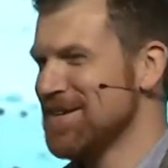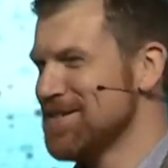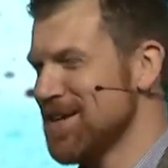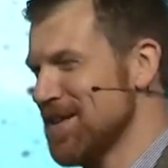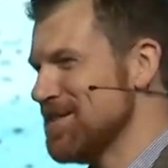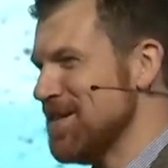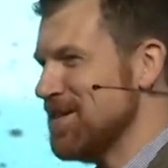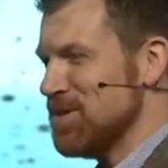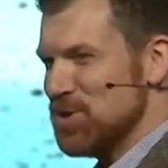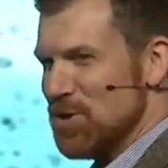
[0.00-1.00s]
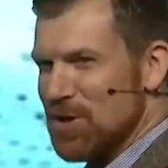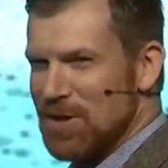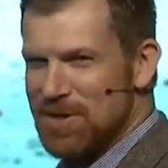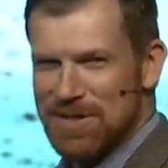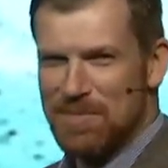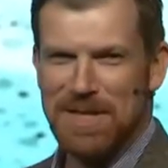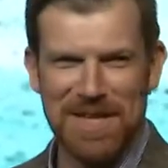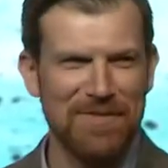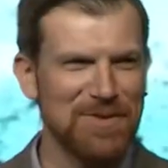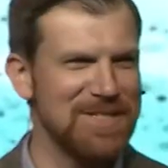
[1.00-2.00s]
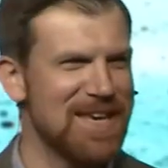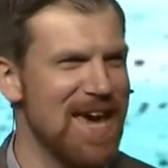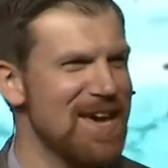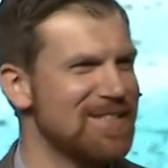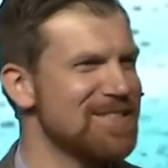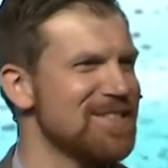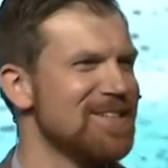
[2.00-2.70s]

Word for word: it's like that scene in The Jerk. Somebody's after these cans.